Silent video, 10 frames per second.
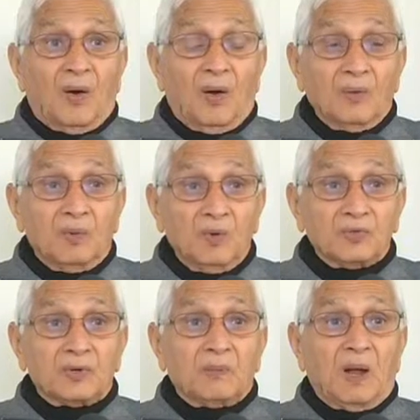
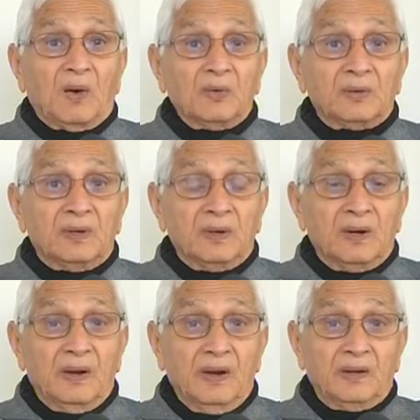almost about
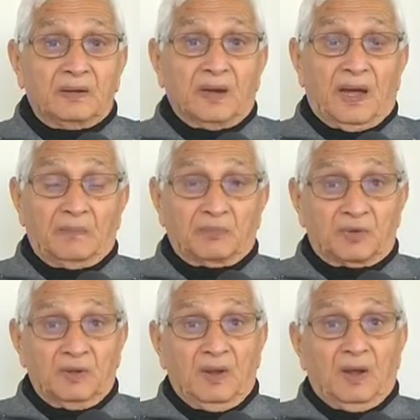eight
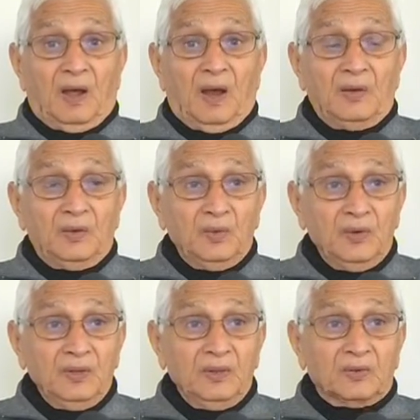times, and
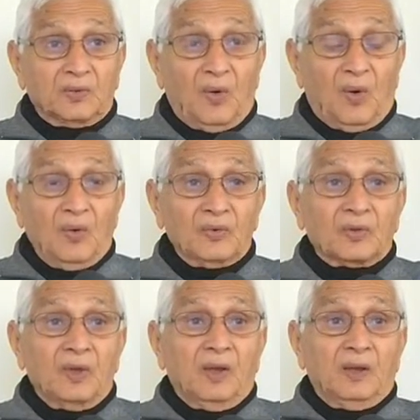during this
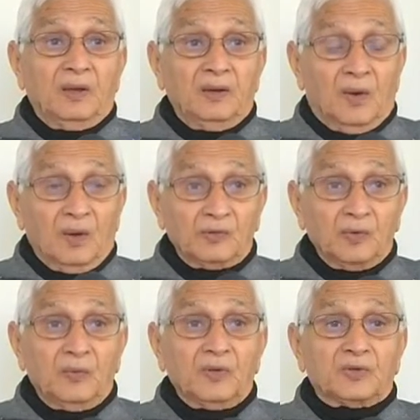course he
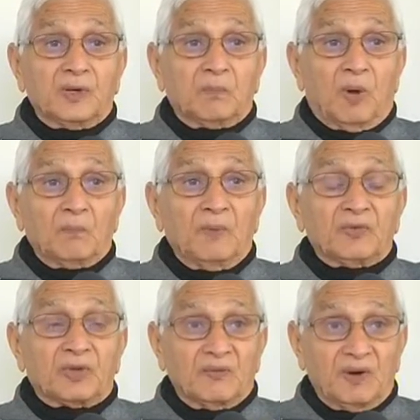also visited Bombay
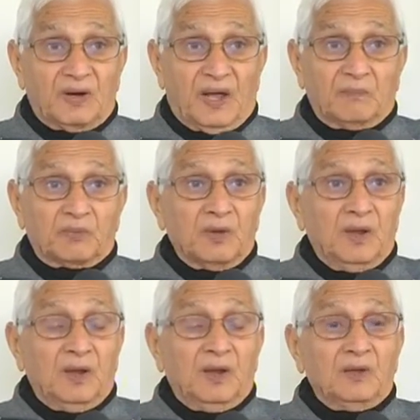seven times.
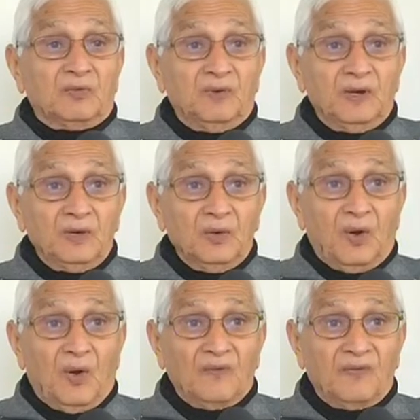His video
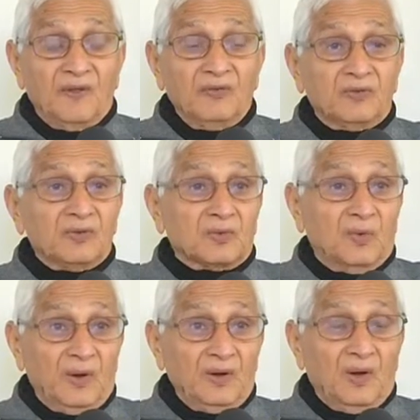conference is
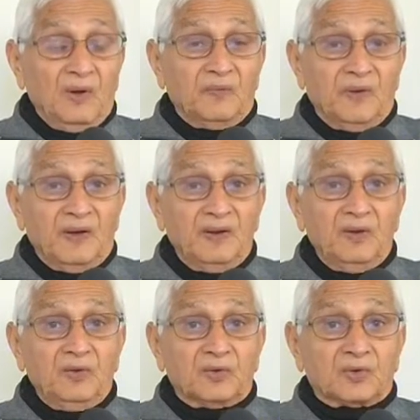going on where
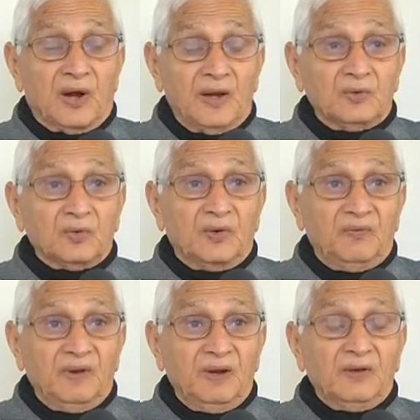he is trying to
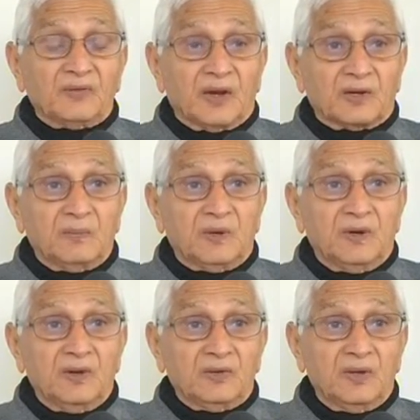reveal his
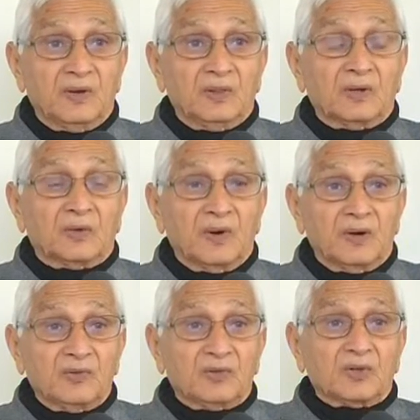activities in the
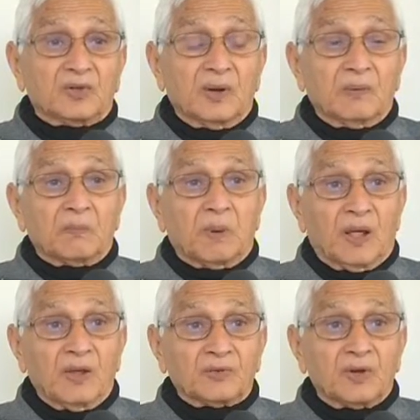twenty-six eleven
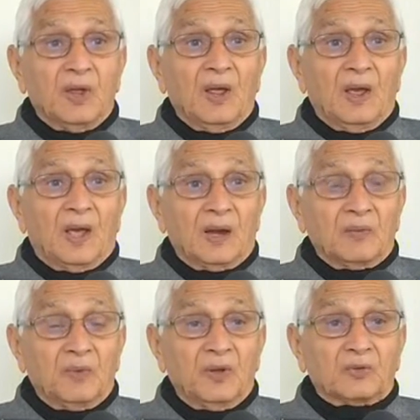blast
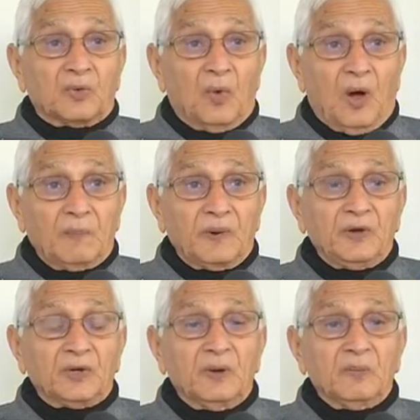and his
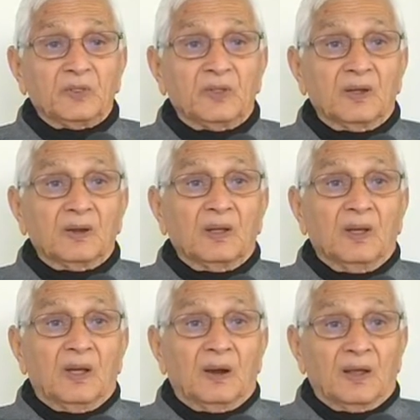cooperation with the
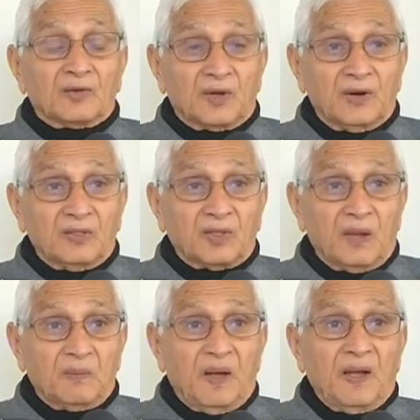
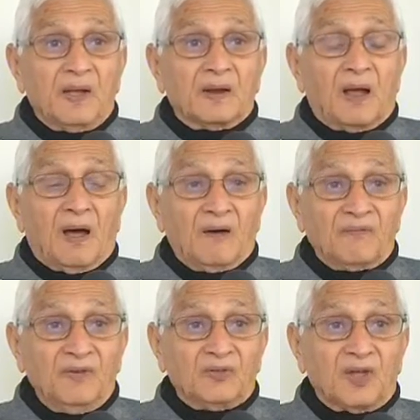Lashkar-e-Taiba and
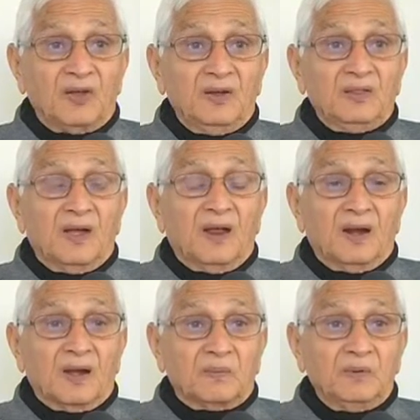Hafiz Saeed
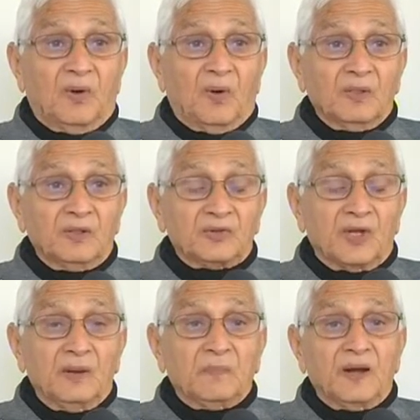and Lakhvi, all these
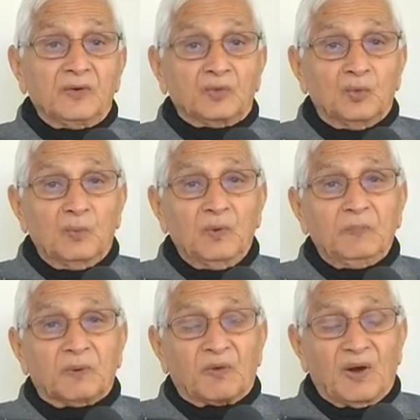elements whom he
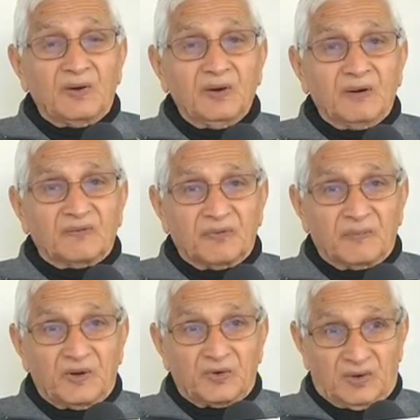provided
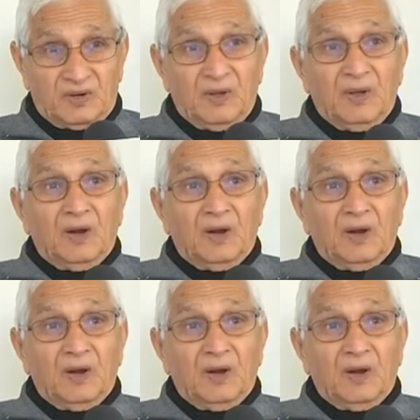information.